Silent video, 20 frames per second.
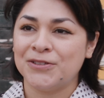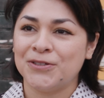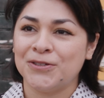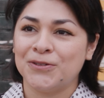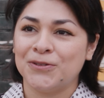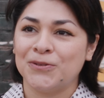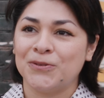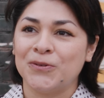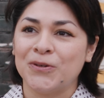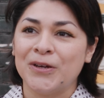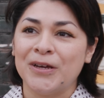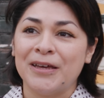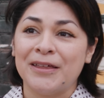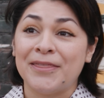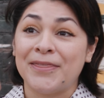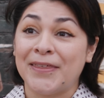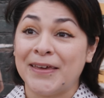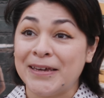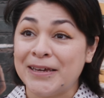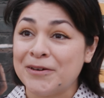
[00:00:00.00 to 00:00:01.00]
to
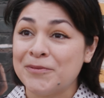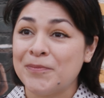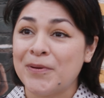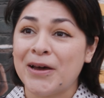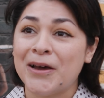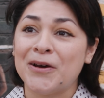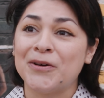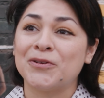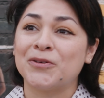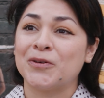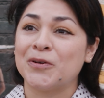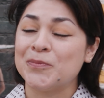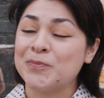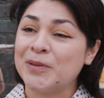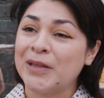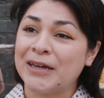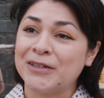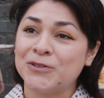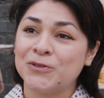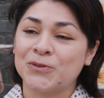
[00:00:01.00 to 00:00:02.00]
think about or
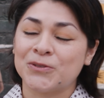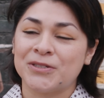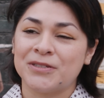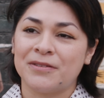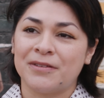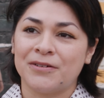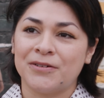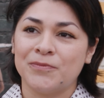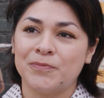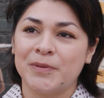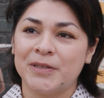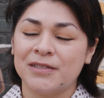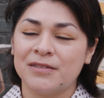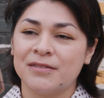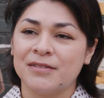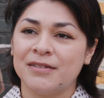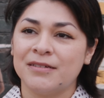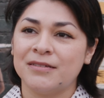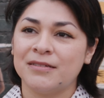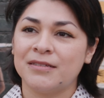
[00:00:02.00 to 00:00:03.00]
apply towards their
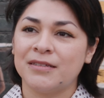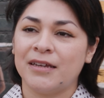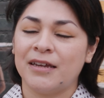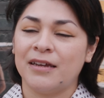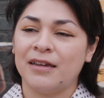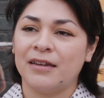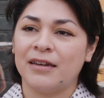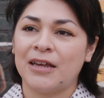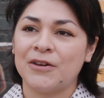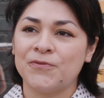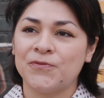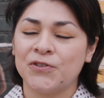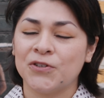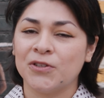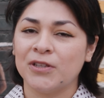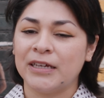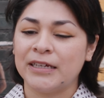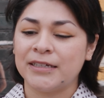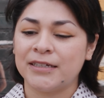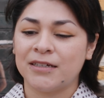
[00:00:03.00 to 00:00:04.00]
business. And I
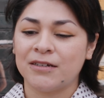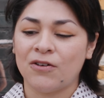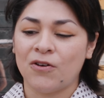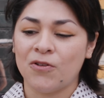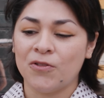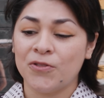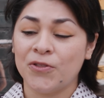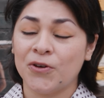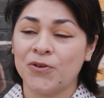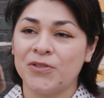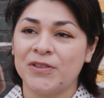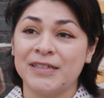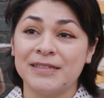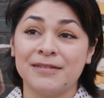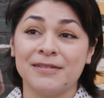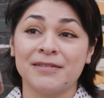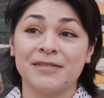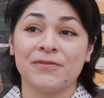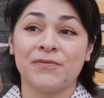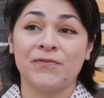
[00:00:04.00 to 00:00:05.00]
feel like although
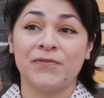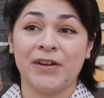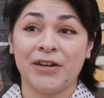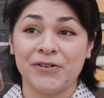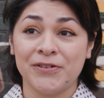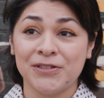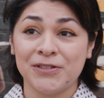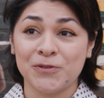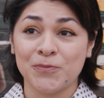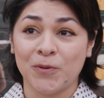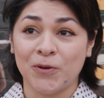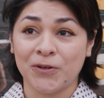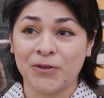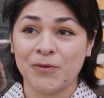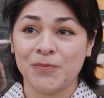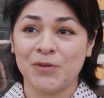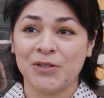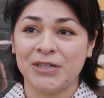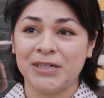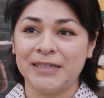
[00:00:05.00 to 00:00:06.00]
this is a very small
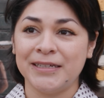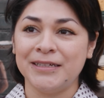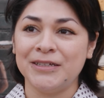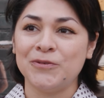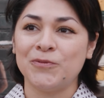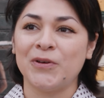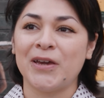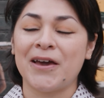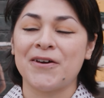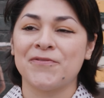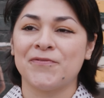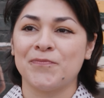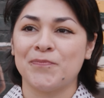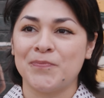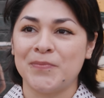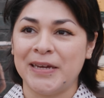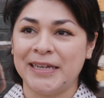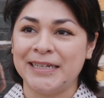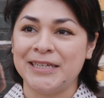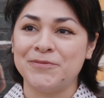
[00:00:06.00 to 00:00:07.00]
community, we have
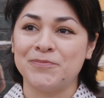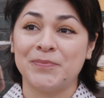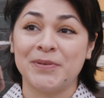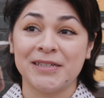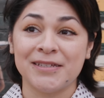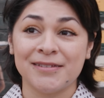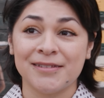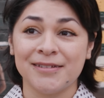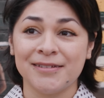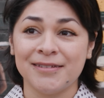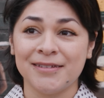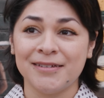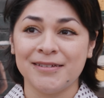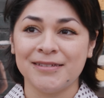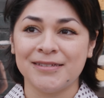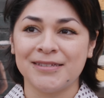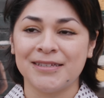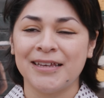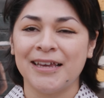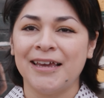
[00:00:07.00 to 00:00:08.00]
many
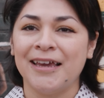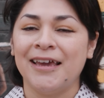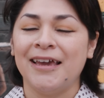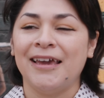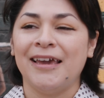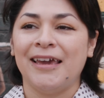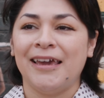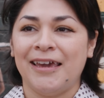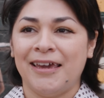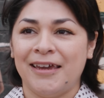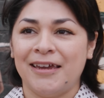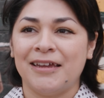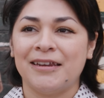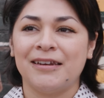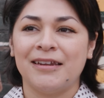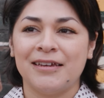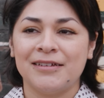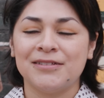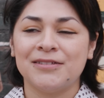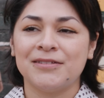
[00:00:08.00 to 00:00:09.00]
businesses
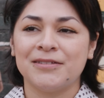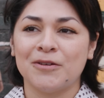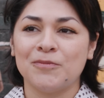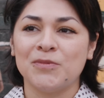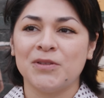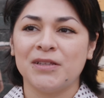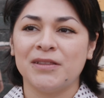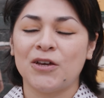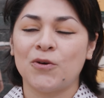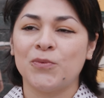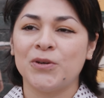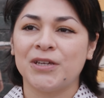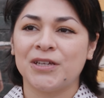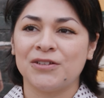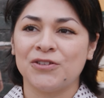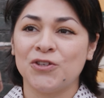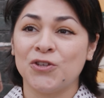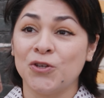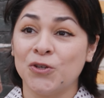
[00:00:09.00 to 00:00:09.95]
and it's something that we can